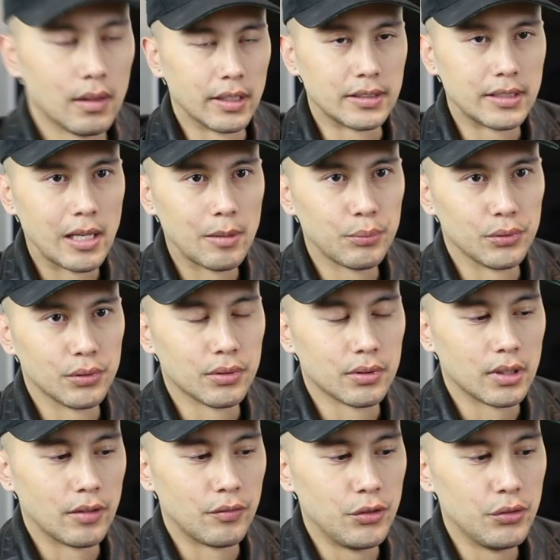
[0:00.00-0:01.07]
Example,
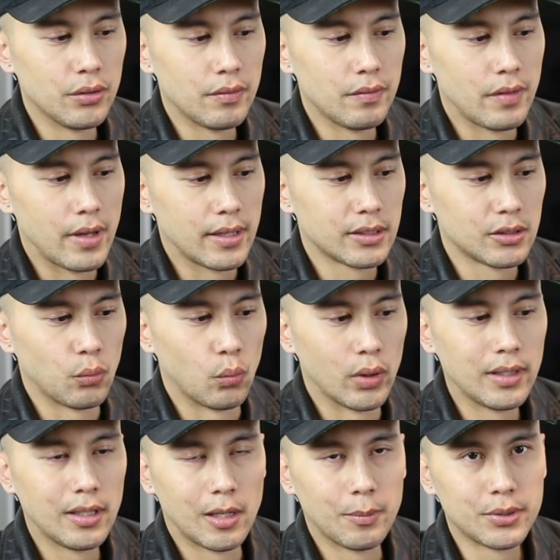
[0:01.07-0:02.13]
if you invest
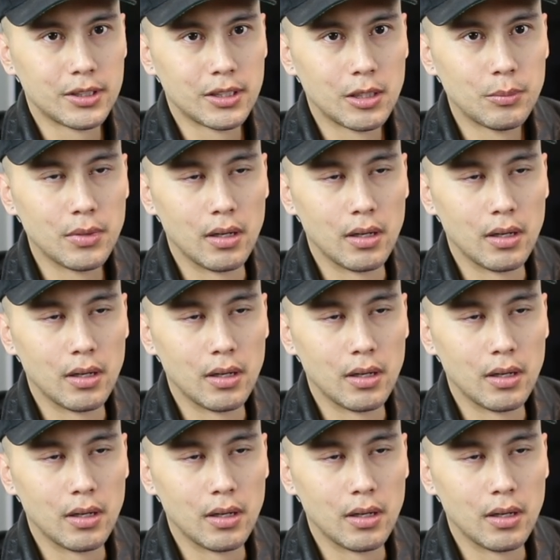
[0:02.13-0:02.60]
one lump sum